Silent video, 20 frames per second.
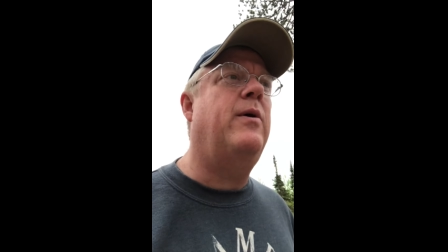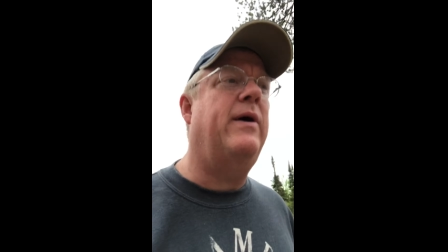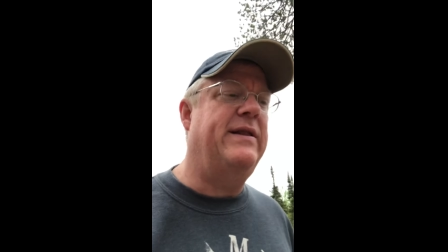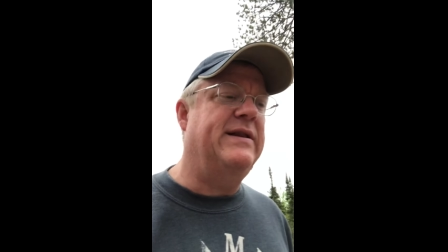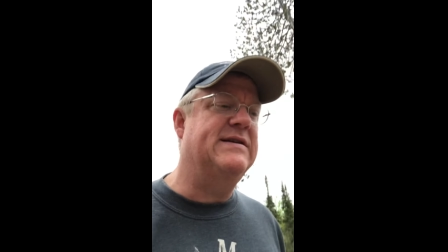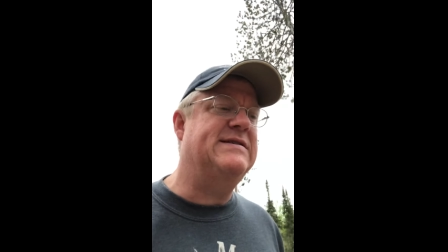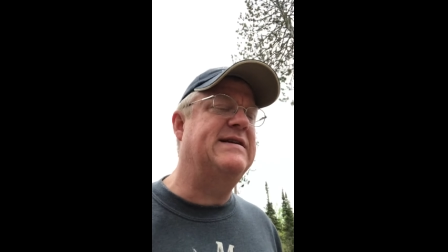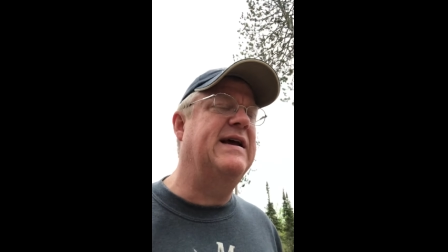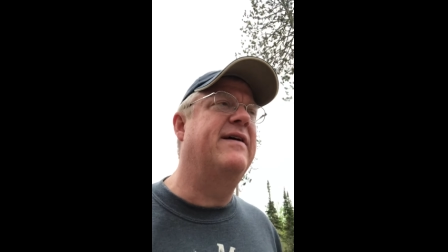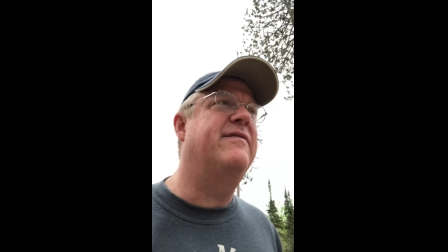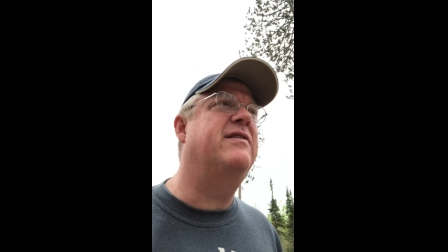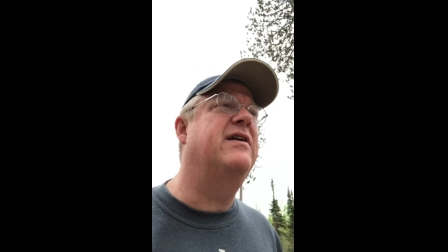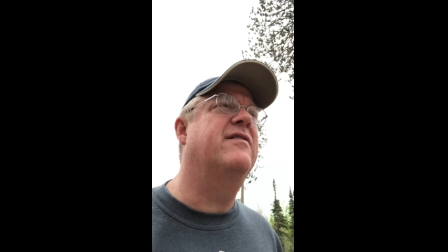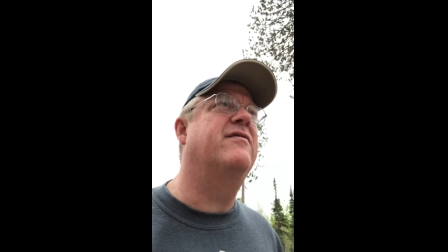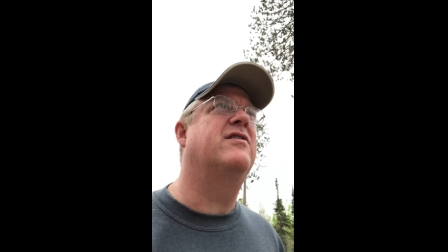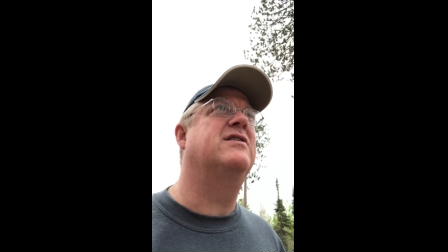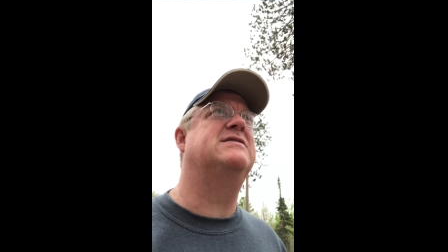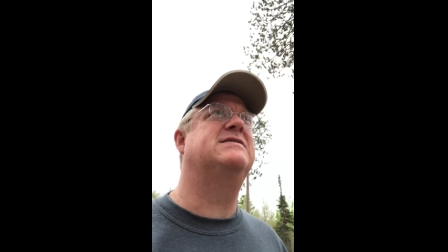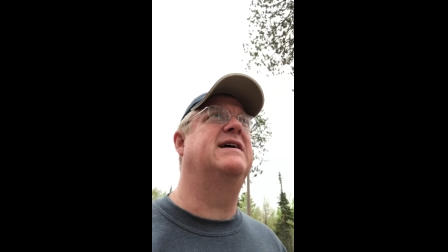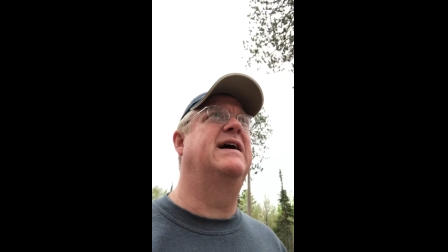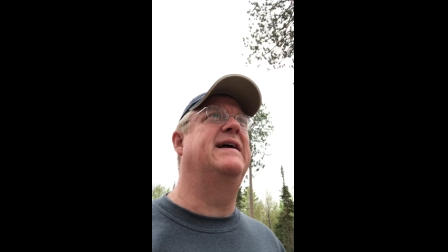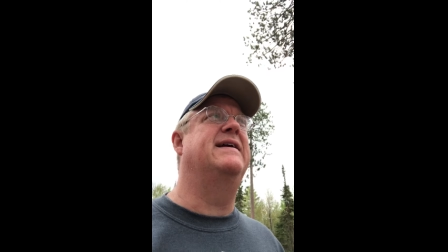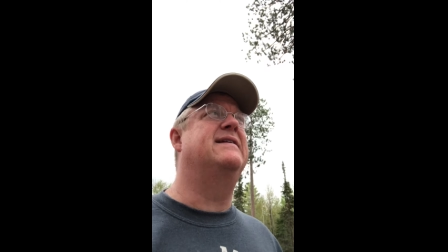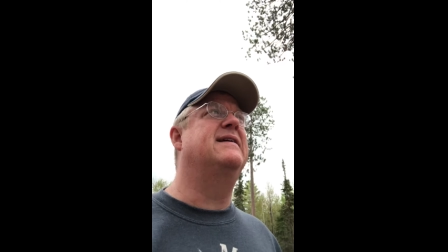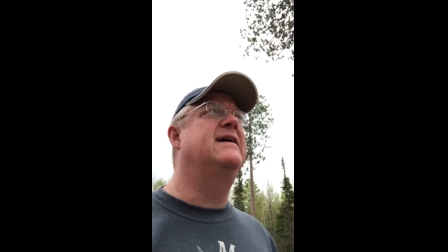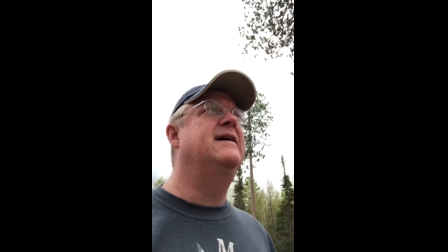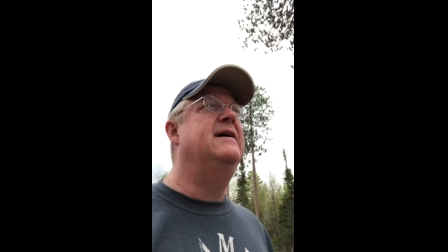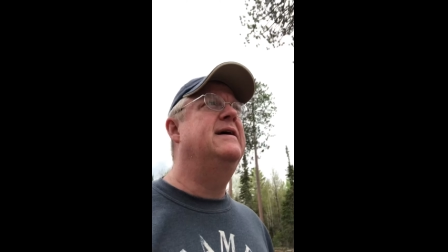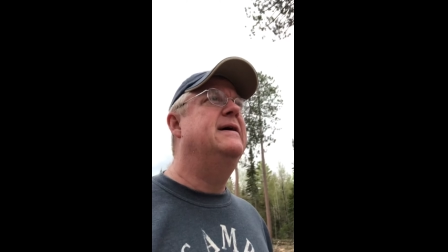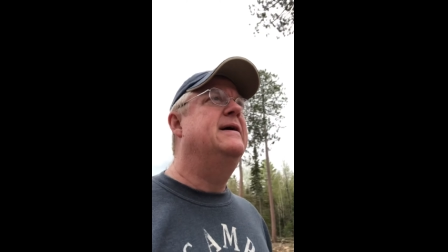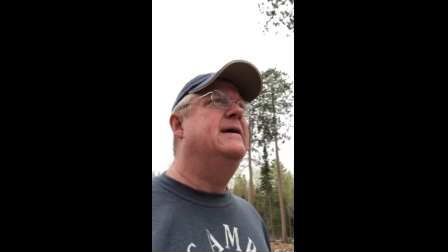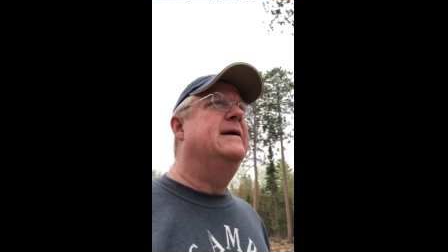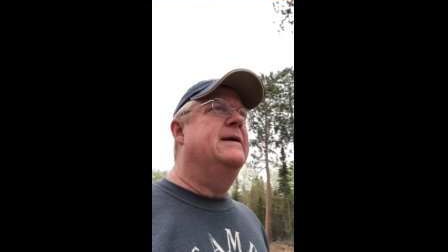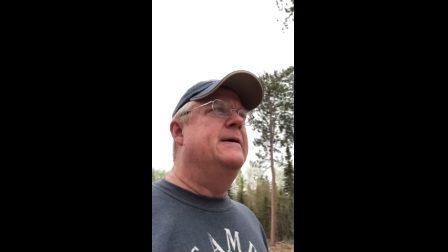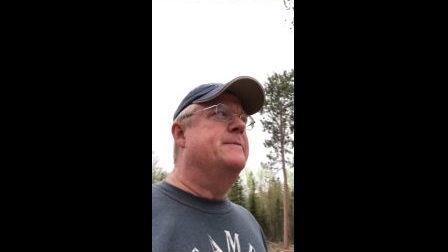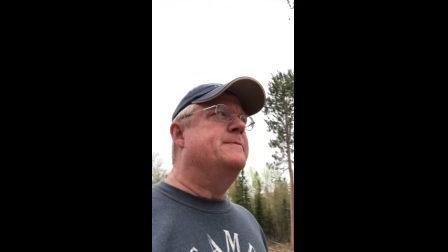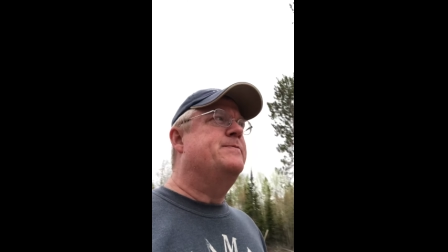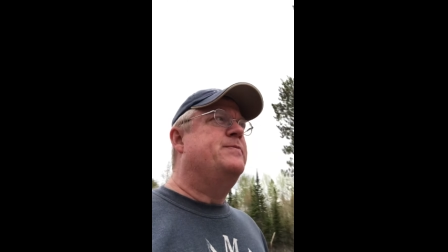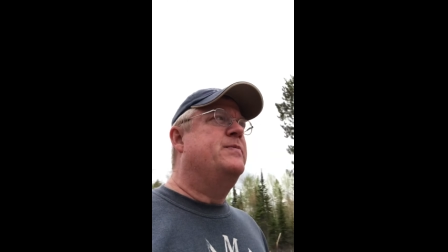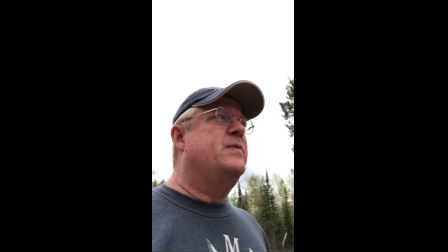One, the safety of our site
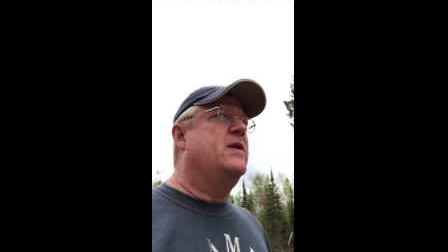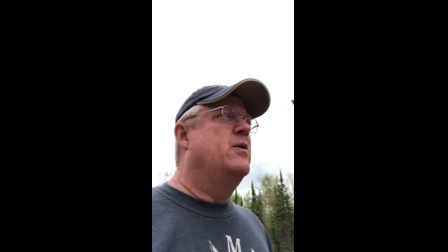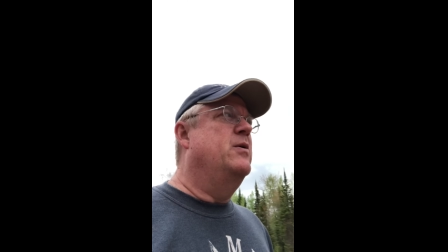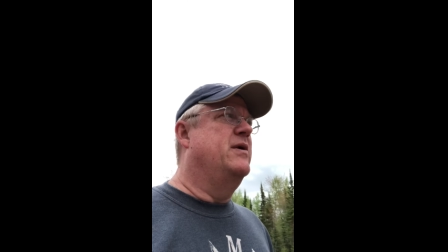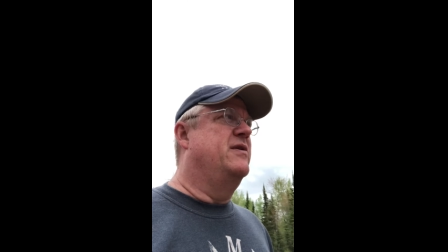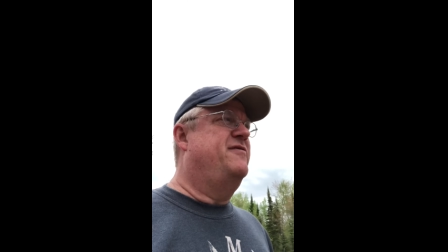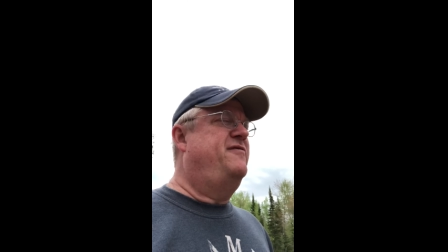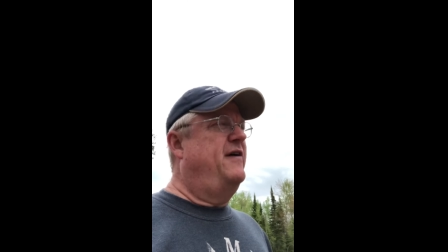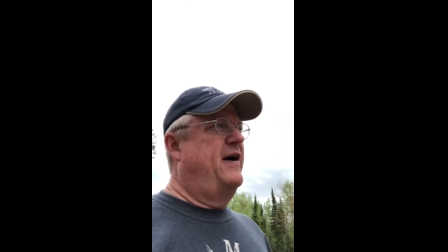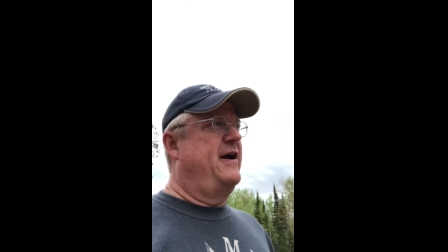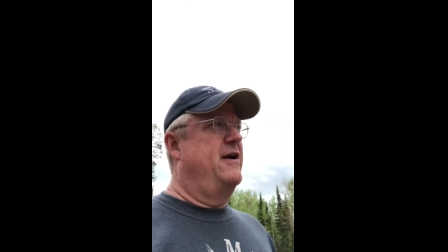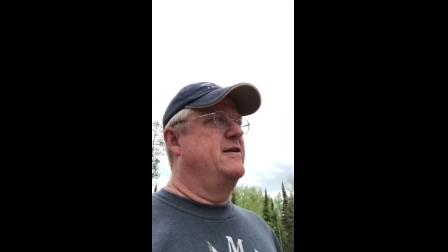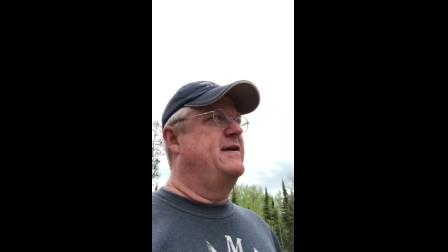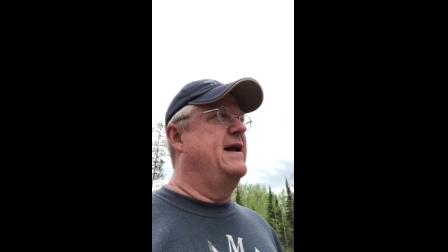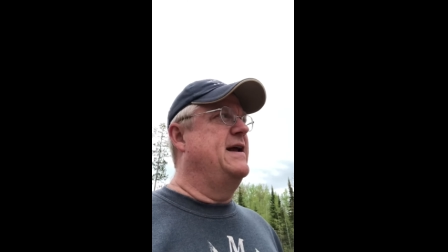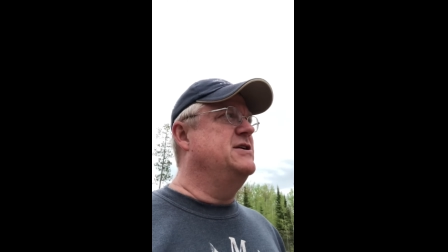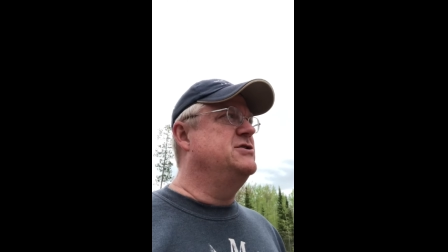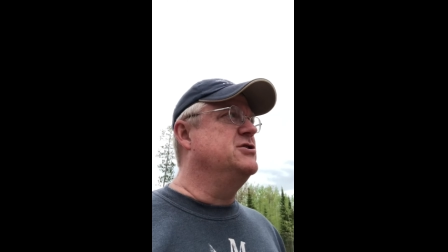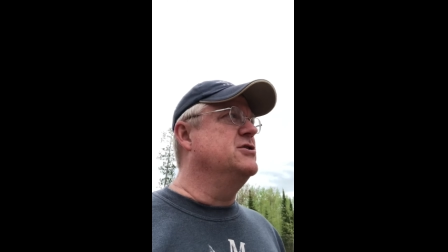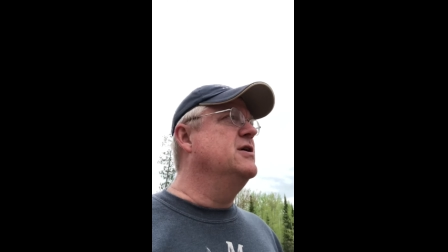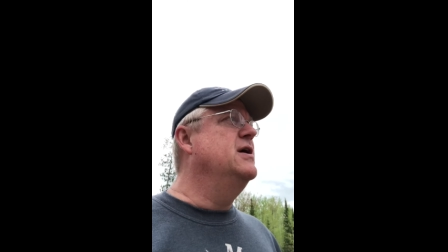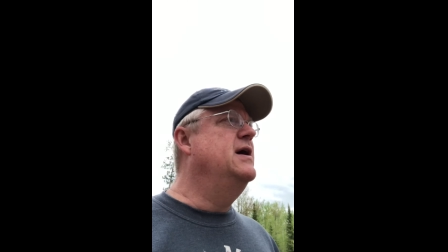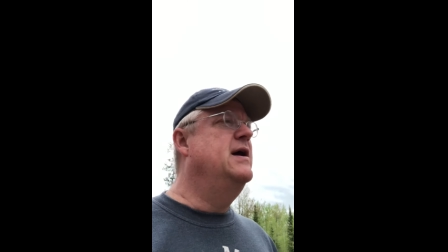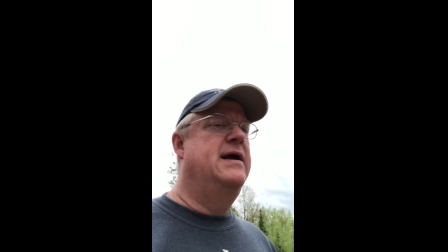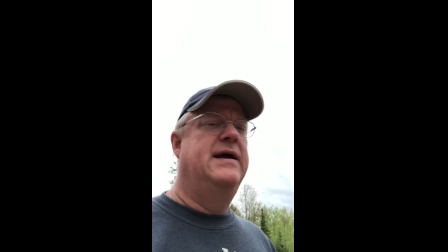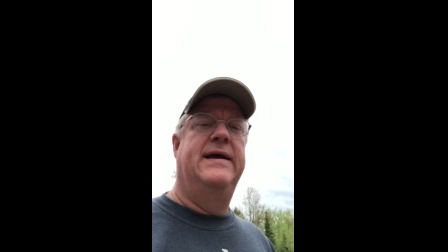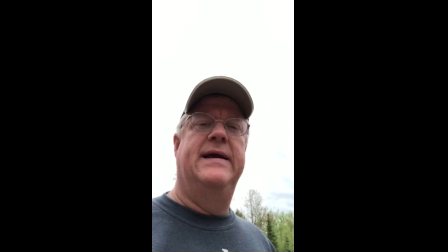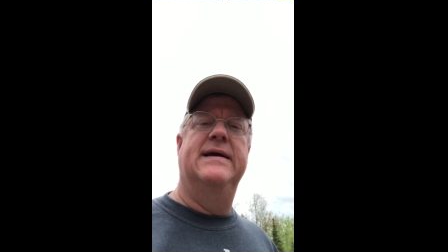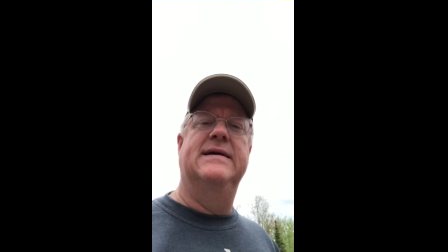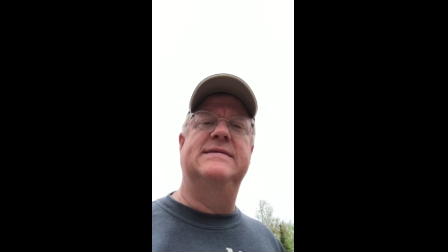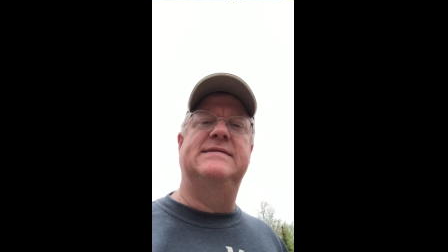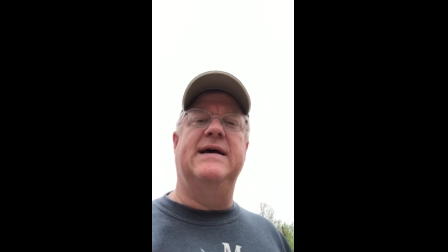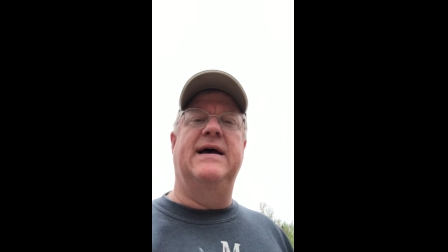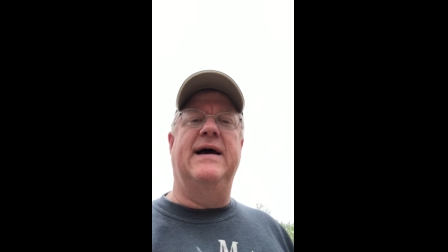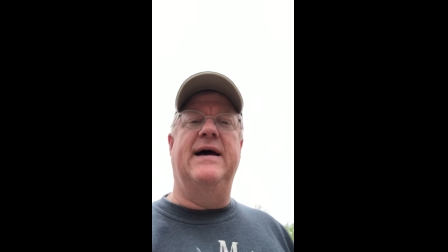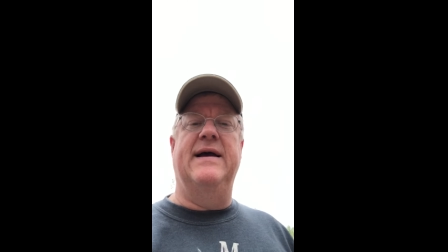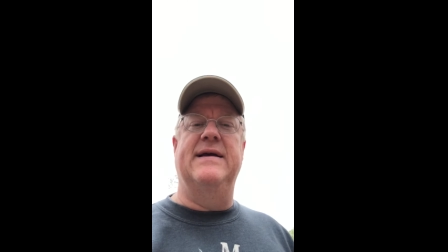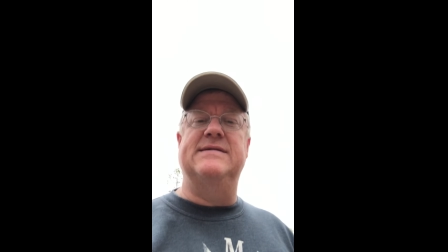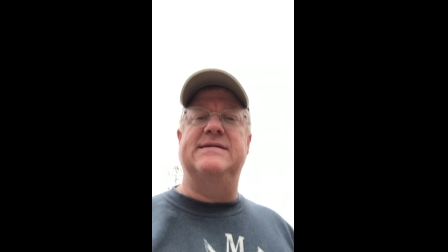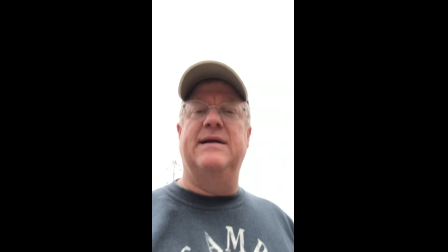with fire danger is
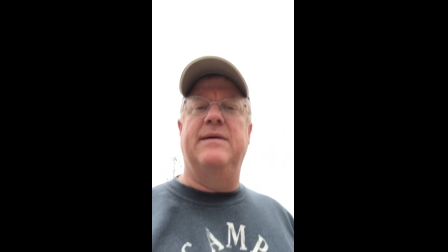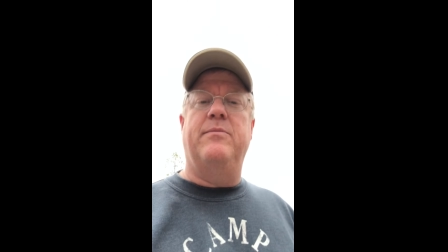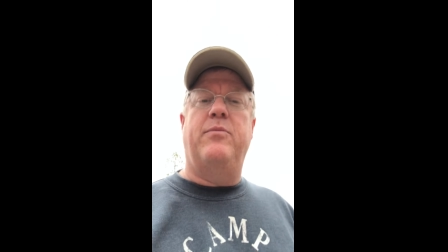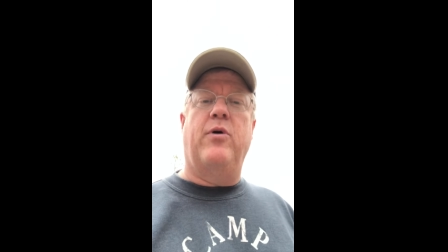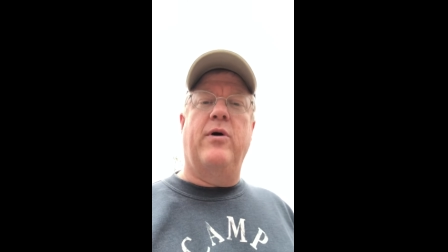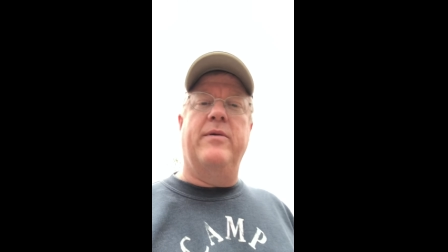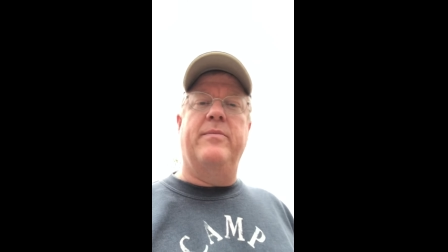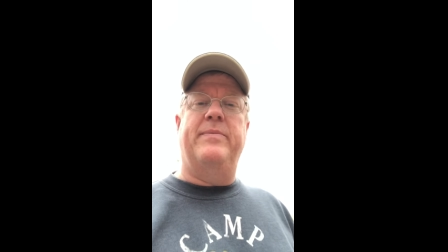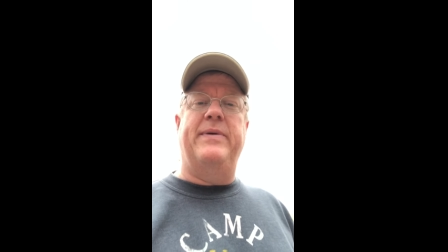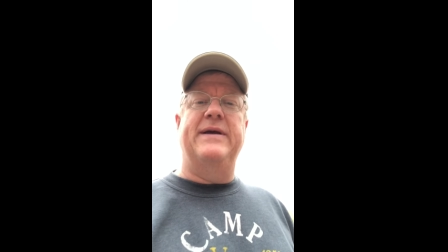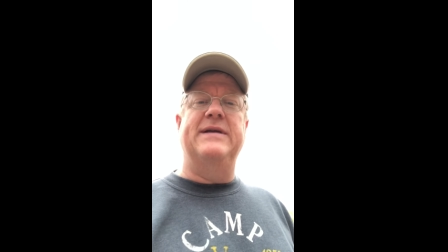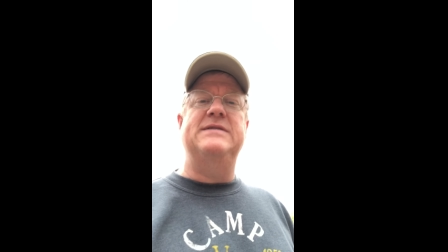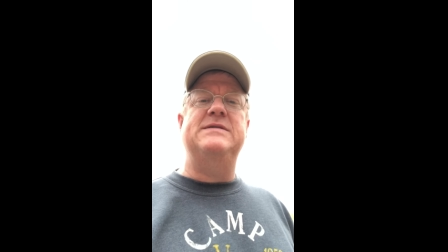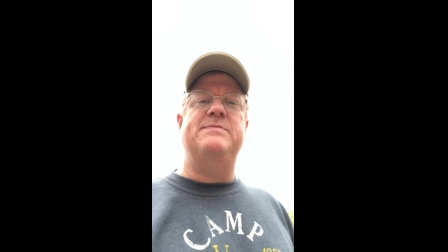an important piece,